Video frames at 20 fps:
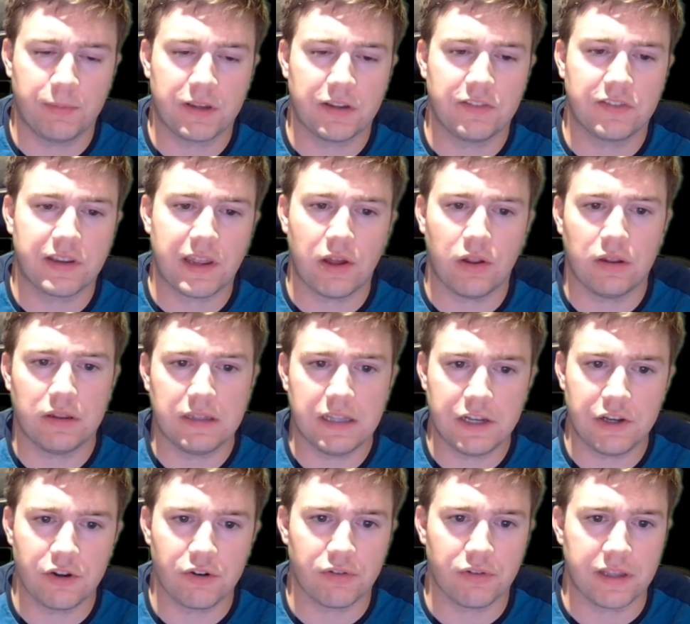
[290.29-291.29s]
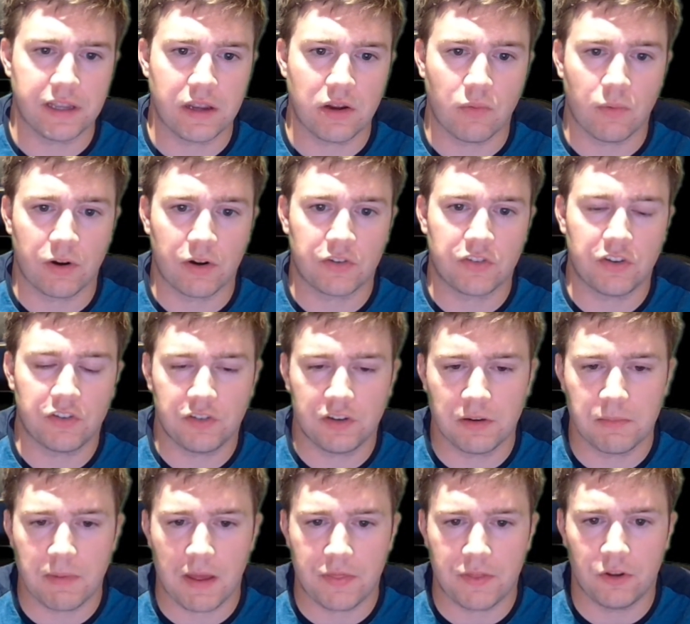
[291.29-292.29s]
can scale linearly where
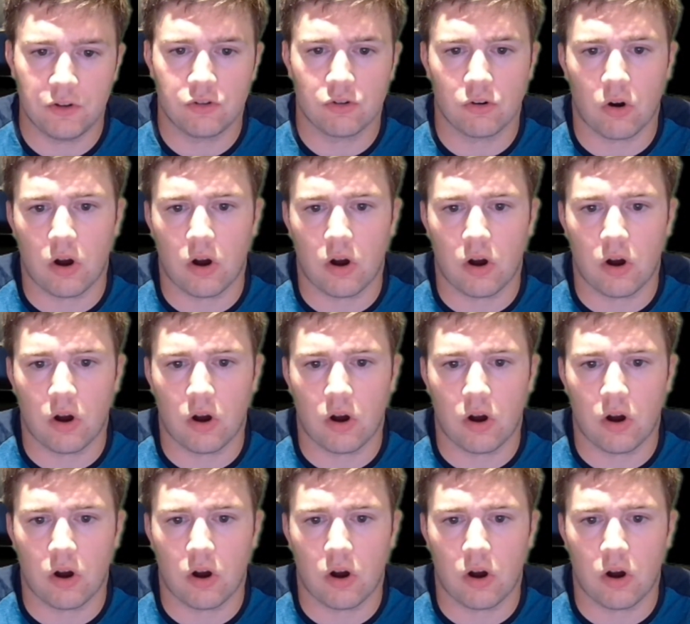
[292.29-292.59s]
existing methods are